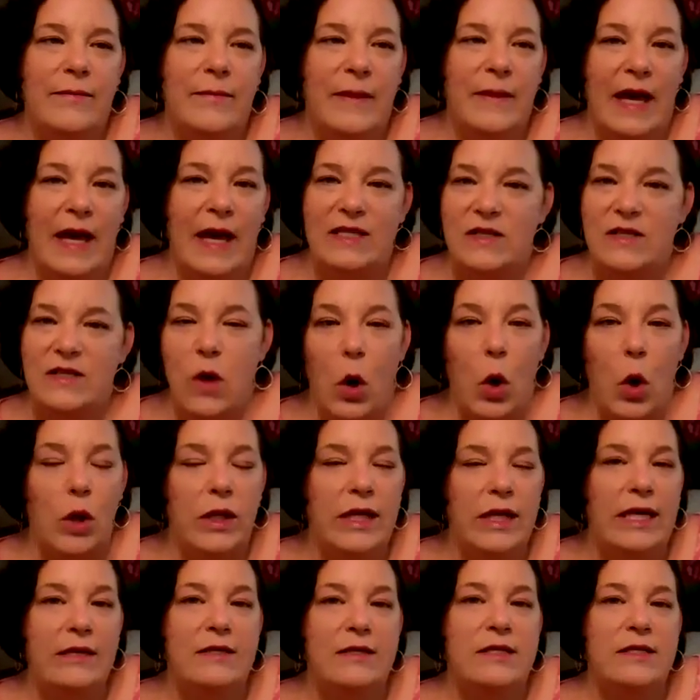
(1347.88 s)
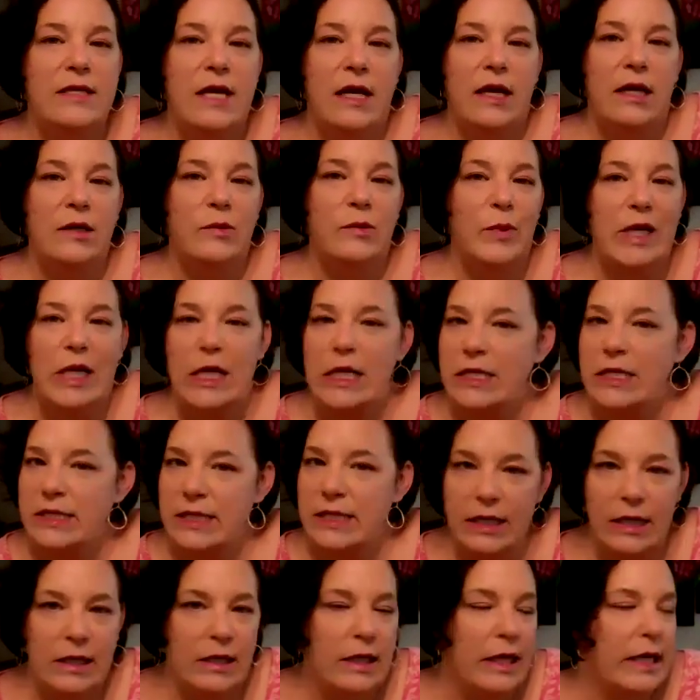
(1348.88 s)
That's all he said, but he
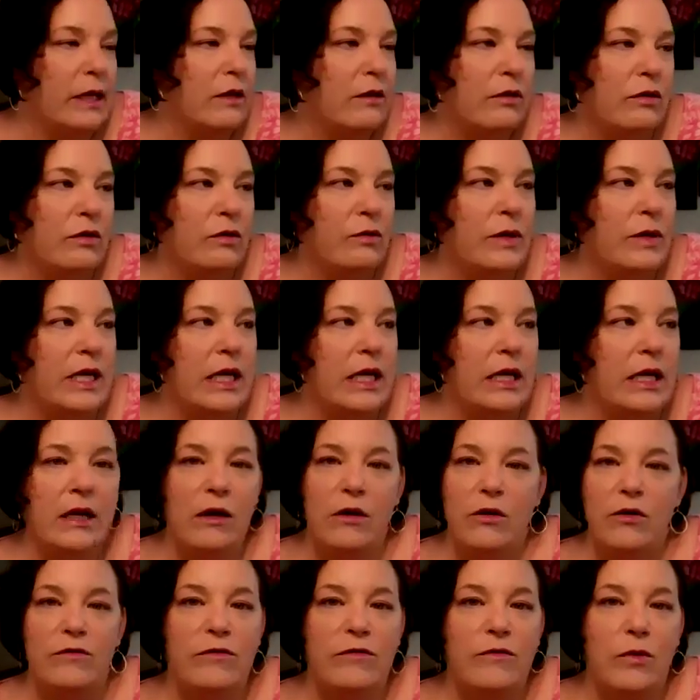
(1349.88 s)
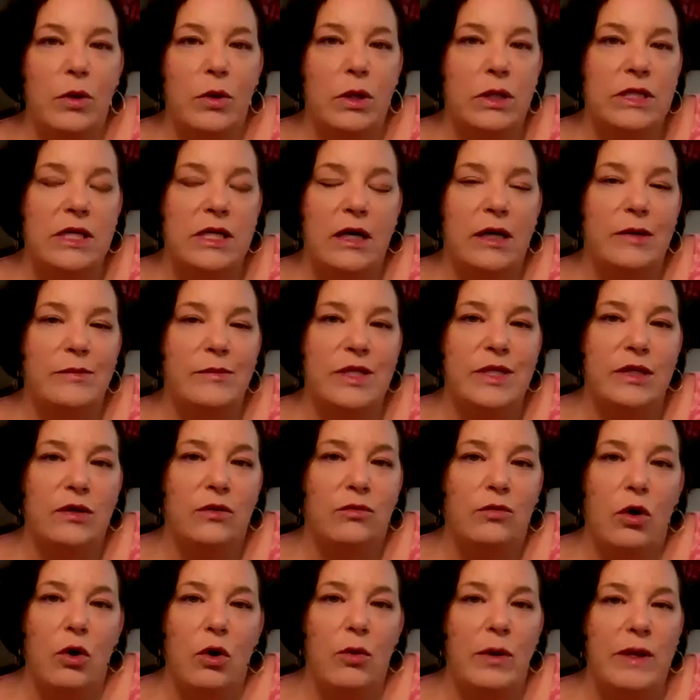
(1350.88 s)
said it like 3 or 4 times in a
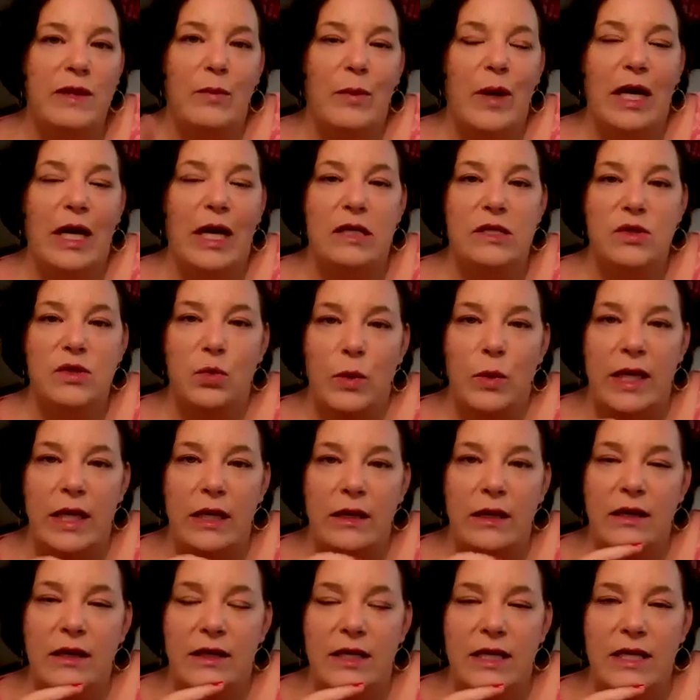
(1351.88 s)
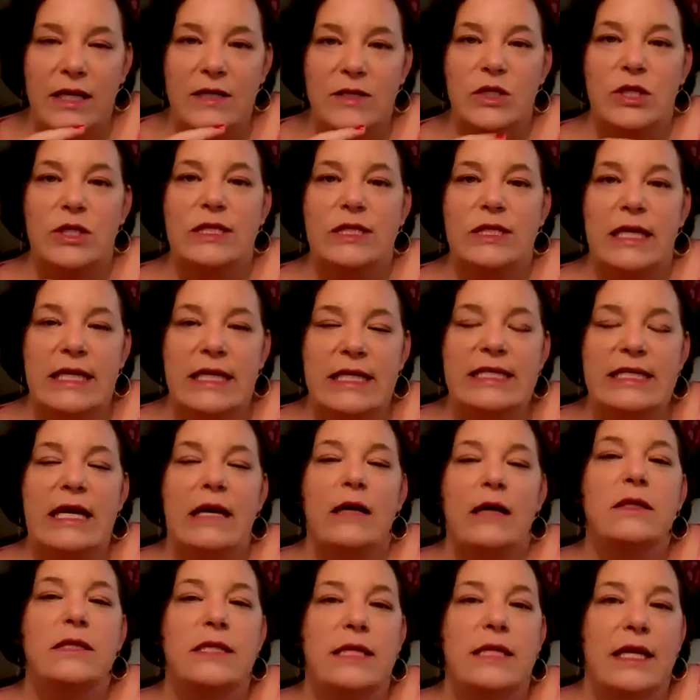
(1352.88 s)
row in the past week. And he's just like,
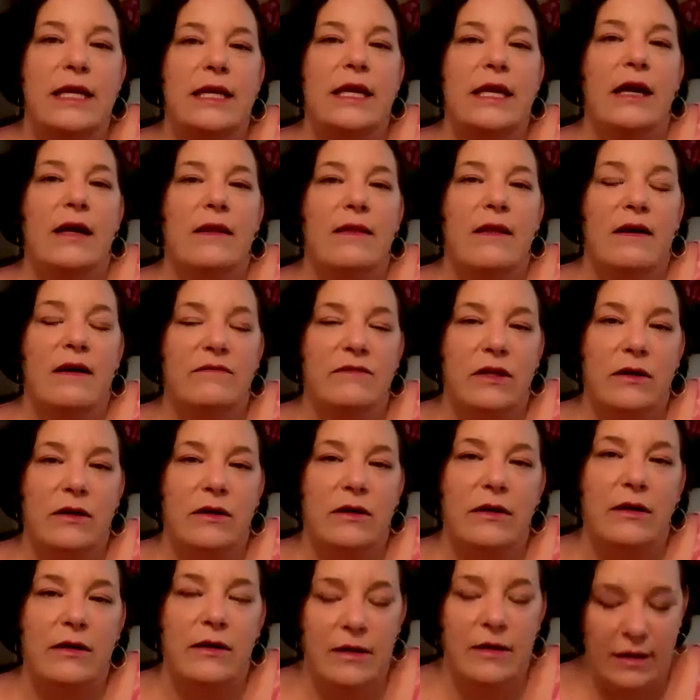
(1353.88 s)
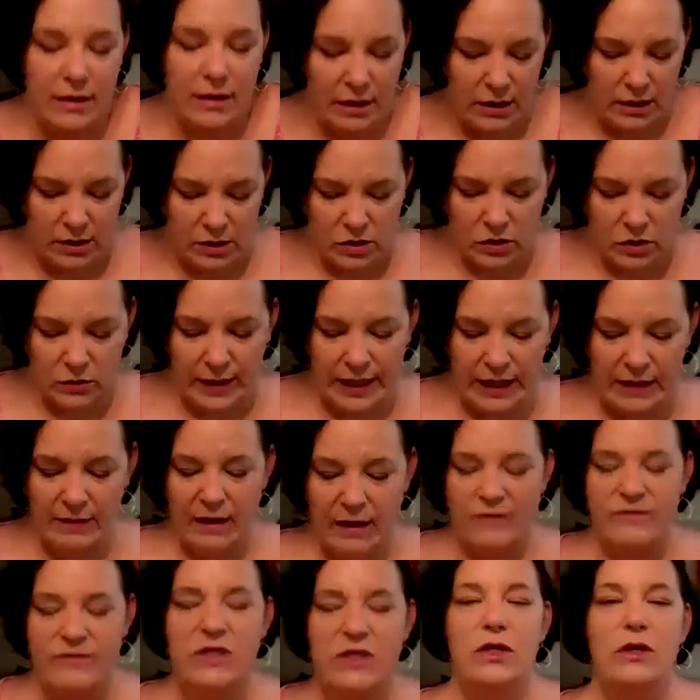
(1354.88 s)
tell Denny I love her. So he
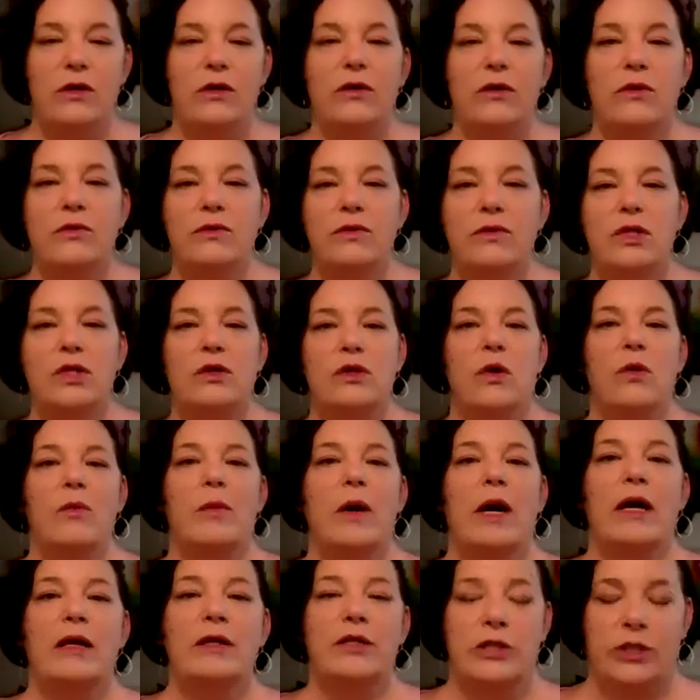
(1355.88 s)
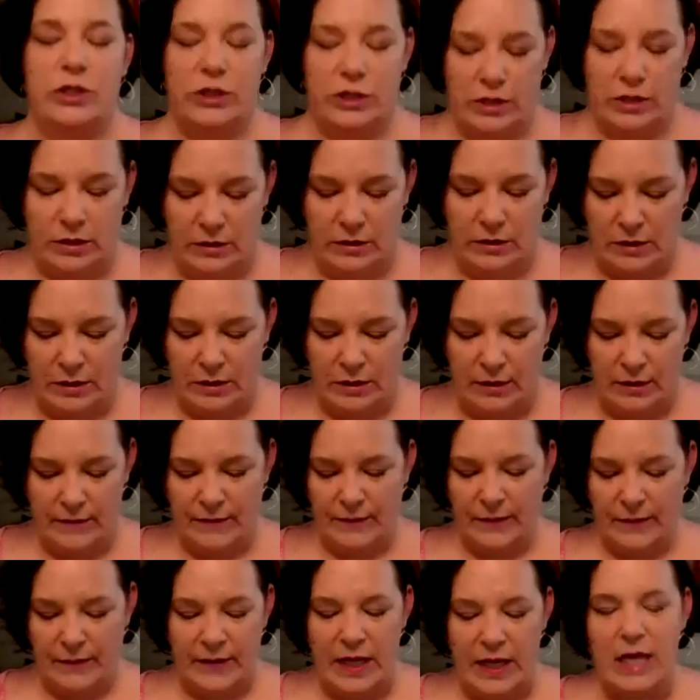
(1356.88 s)
loves you so much.
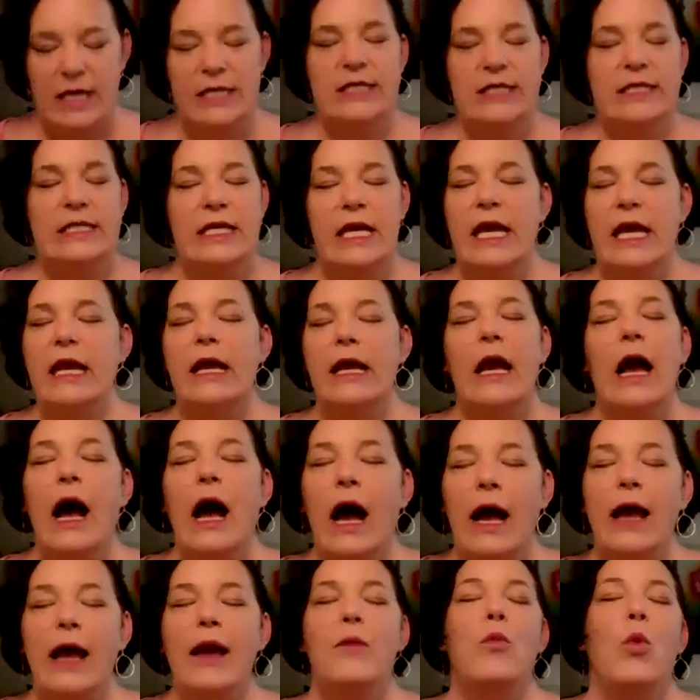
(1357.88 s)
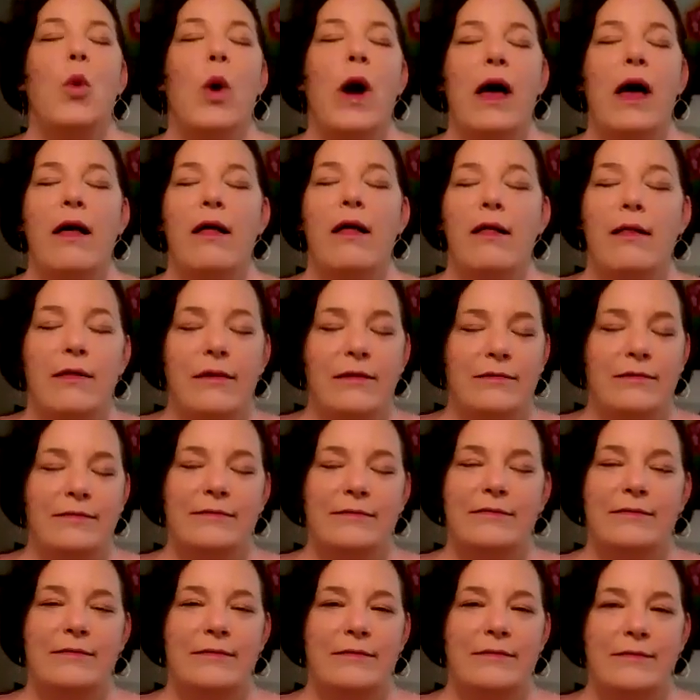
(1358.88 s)
He's saying, I am well.
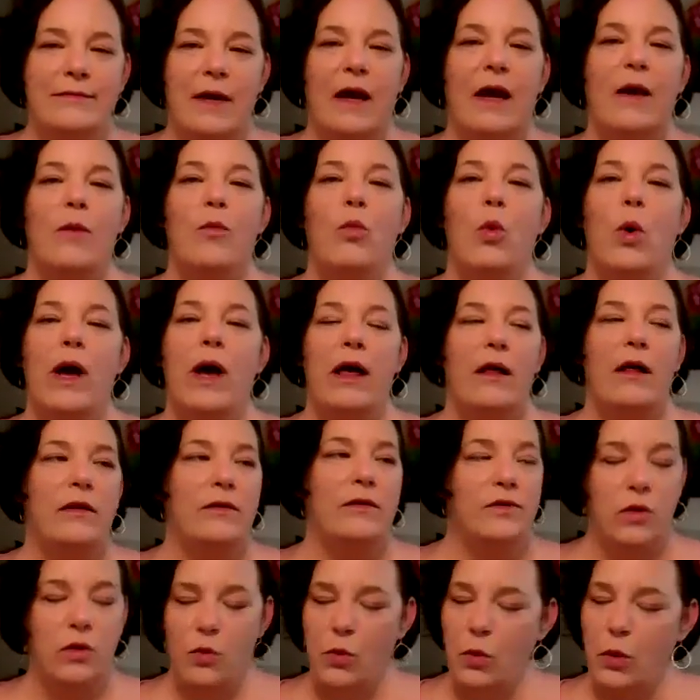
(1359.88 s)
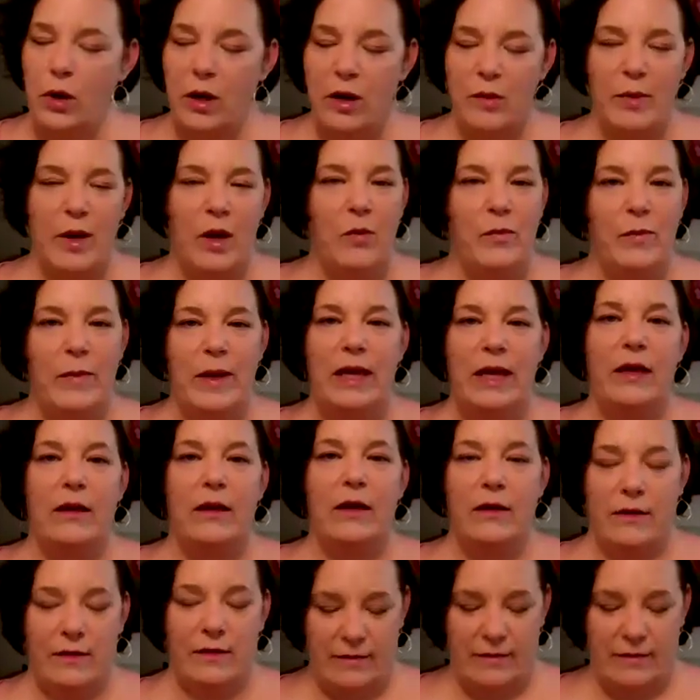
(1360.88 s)
I am well. Don't worry about me.